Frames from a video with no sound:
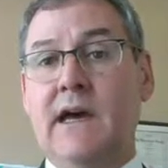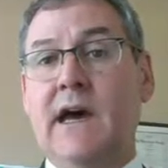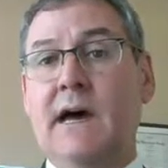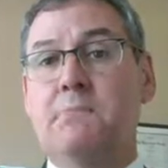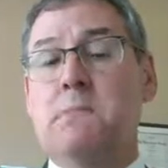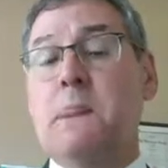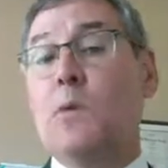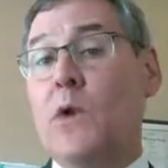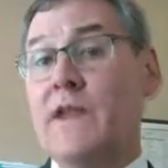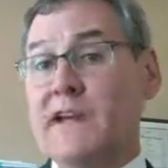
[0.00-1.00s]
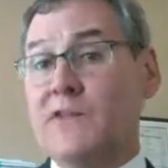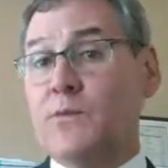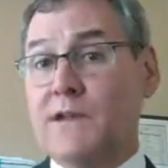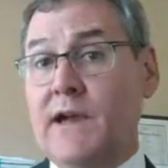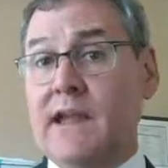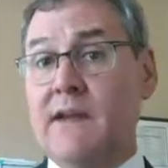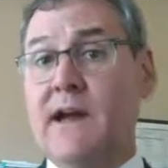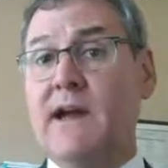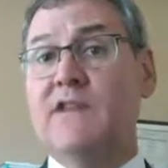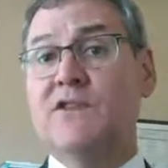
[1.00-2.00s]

One of the things we're talking about